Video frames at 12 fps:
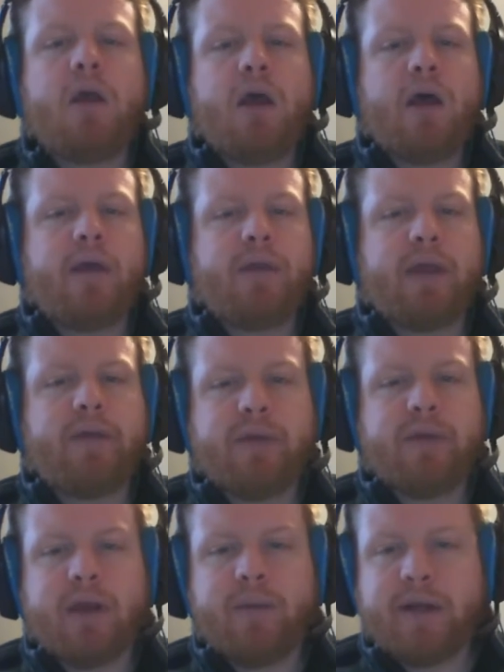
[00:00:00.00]
The other
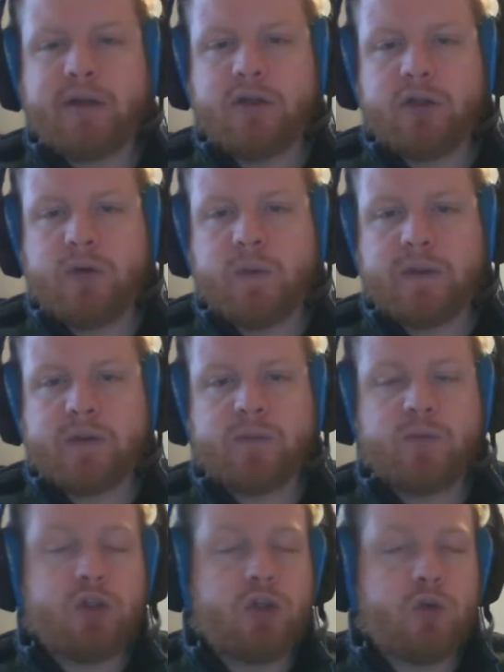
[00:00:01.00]
thing I might do is
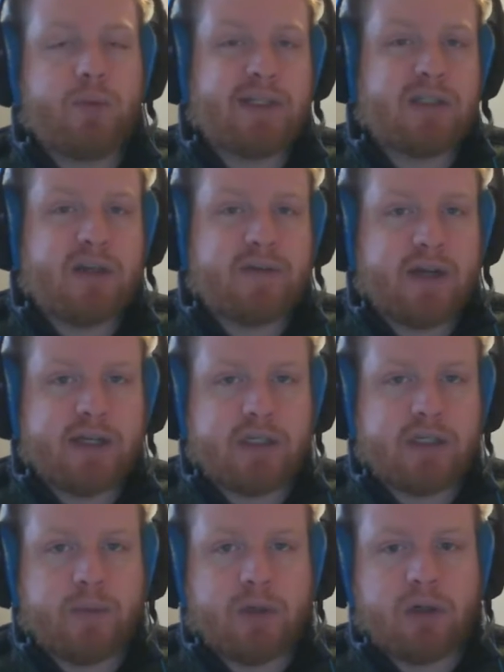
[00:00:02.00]
do based off
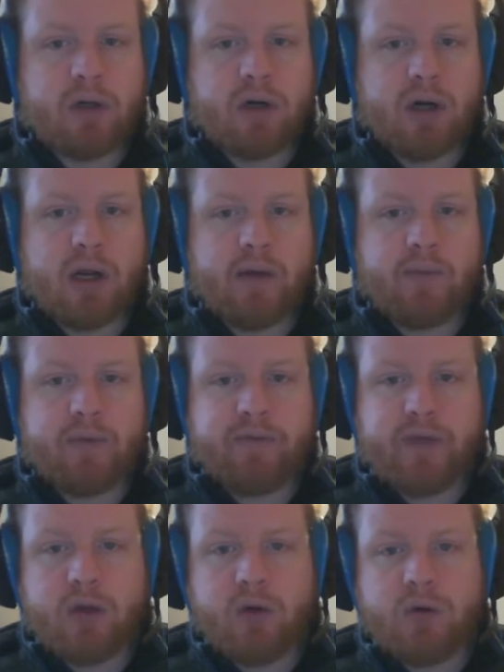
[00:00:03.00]
customer
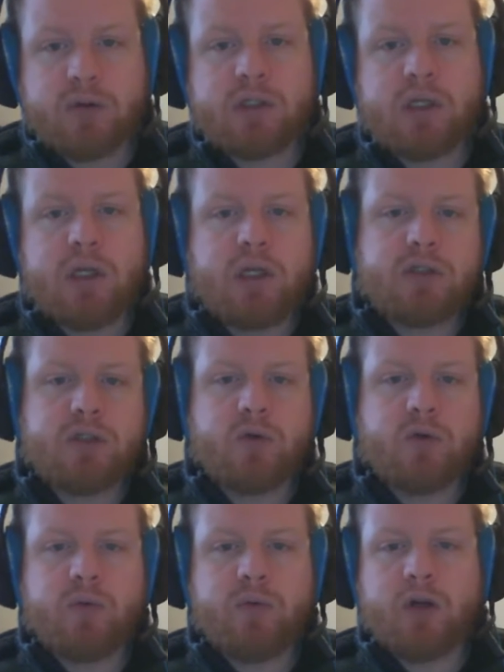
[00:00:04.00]
reviews.
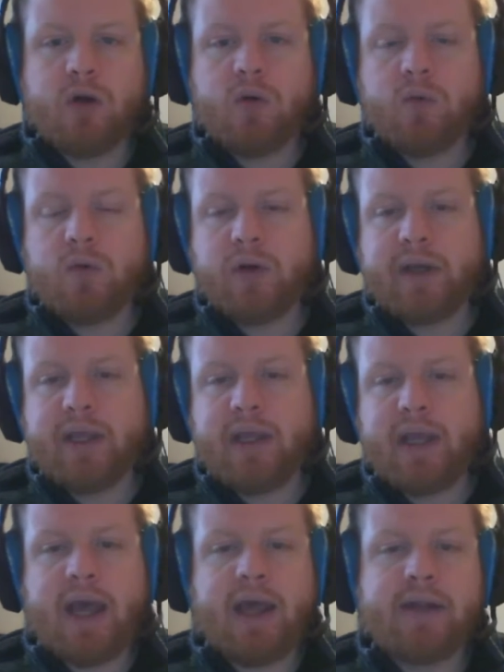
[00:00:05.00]
So, you know, looking
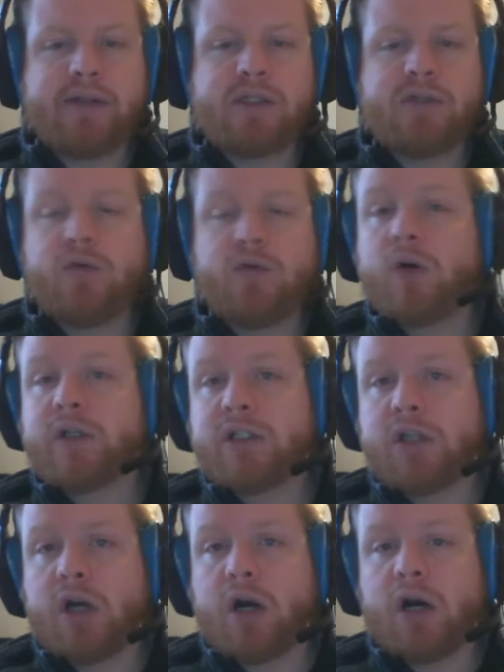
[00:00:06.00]
at 4
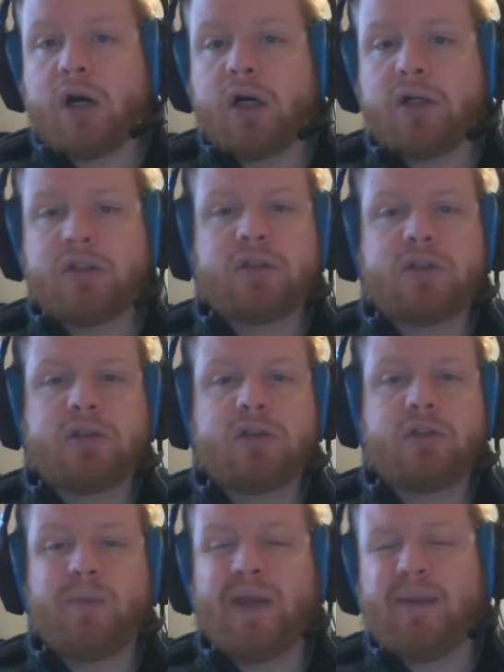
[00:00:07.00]
stars
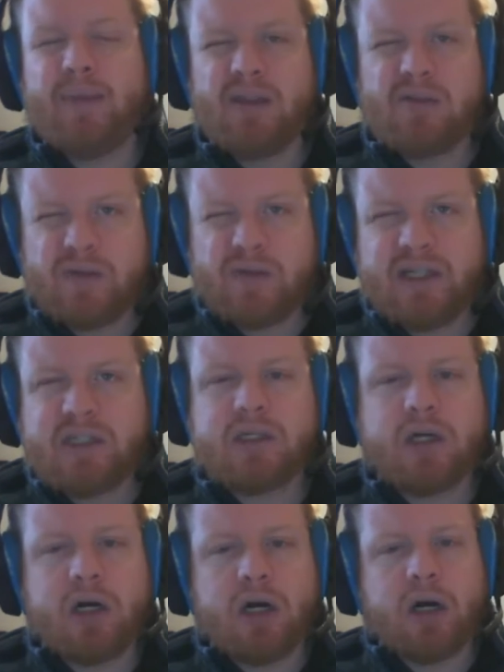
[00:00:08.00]
to maybe 3
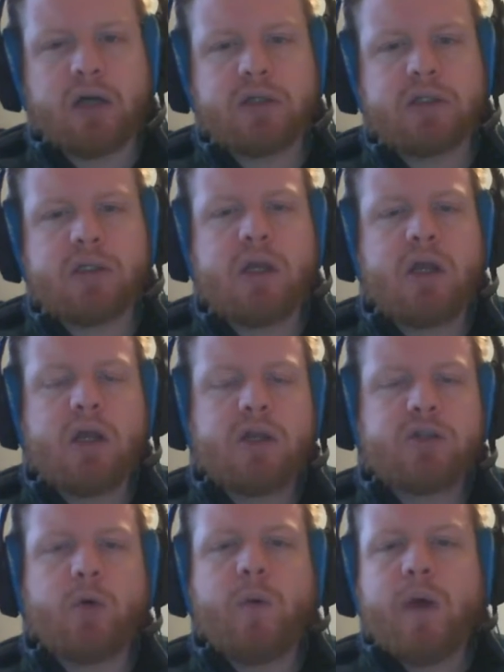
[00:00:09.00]
stars. So